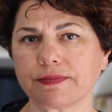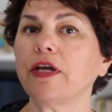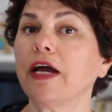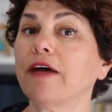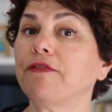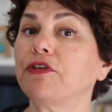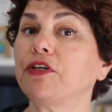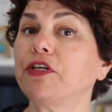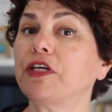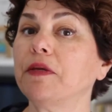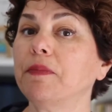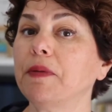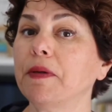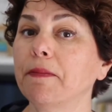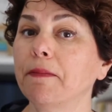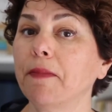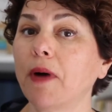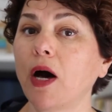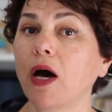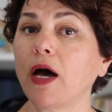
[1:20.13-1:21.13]
You have to keep
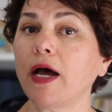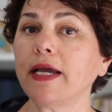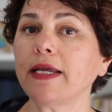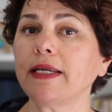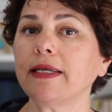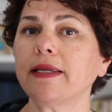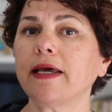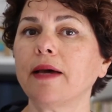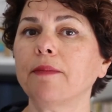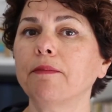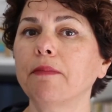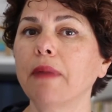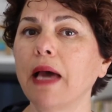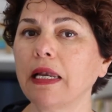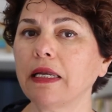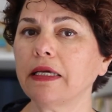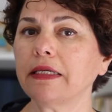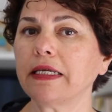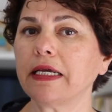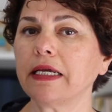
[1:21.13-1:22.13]
in mind that
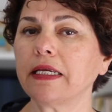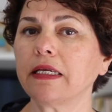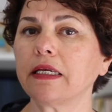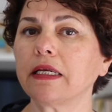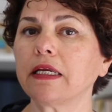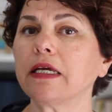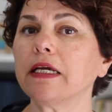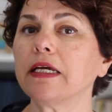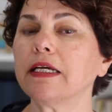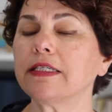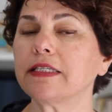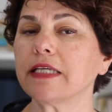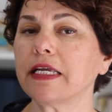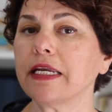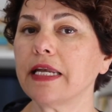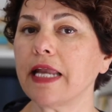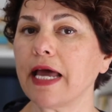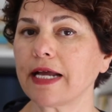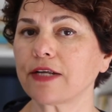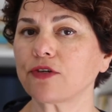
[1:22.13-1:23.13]
melanin is a
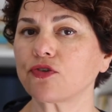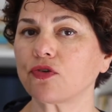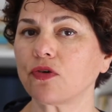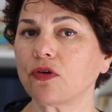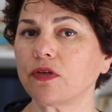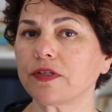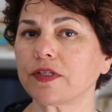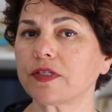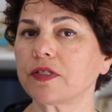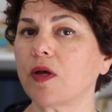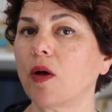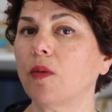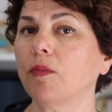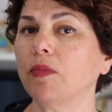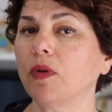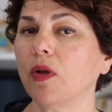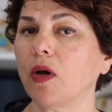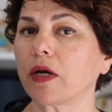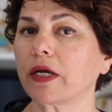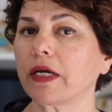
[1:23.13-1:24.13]
natural sun
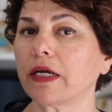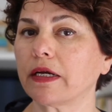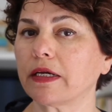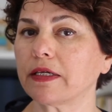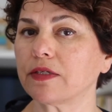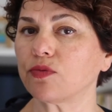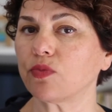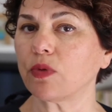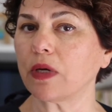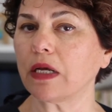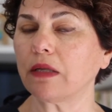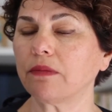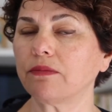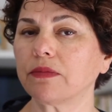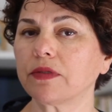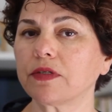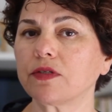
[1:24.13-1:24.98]
blocker as well.